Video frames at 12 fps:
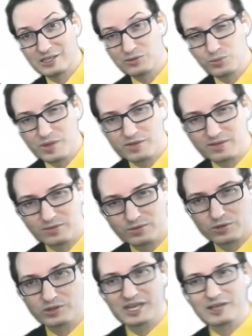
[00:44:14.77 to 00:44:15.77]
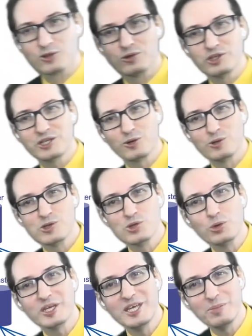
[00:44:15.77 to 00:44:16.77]
It's with the technology called
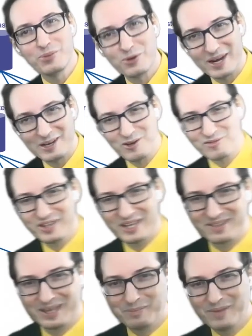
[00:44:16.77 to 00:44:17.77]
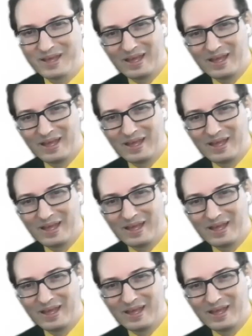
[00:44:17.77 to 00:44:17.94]
Zookeeper. I love that name.